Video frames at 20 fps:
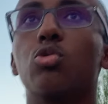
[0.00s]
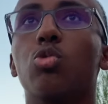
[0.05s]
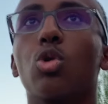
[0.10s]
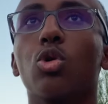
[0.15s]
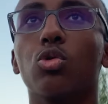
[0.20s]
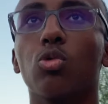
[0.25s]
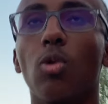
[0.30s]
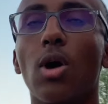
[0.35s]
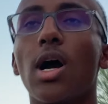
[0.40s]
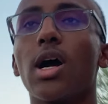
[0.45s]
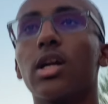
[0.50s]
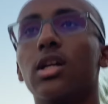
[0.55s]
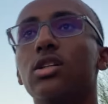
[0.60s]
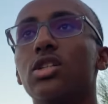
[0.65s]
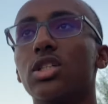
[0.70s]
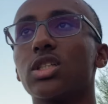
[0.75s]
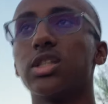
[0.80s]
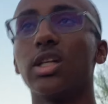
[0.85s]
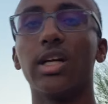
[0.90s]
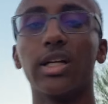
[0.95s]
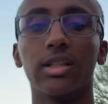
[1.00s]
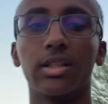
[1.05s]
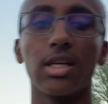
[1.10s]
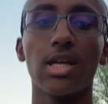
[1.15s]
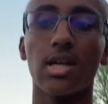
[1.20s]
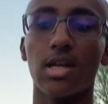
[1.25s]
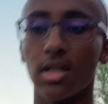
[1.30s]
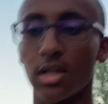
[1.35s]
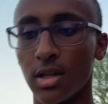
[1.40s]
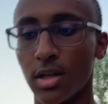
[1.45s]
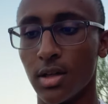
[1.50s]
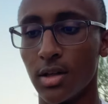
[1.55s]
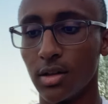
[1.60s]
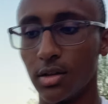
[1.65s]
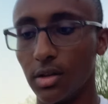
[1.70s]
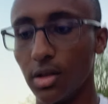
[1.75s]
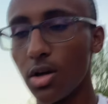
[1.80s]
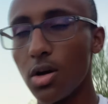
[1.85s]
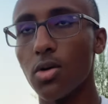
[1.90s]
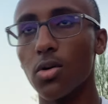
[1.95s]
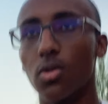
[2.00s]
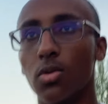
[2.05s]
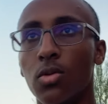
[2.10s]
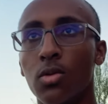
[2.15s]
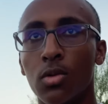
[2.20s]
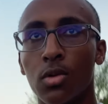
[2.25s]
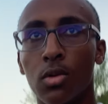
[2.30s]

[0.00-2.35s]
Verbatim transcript: worldwide just like that. No.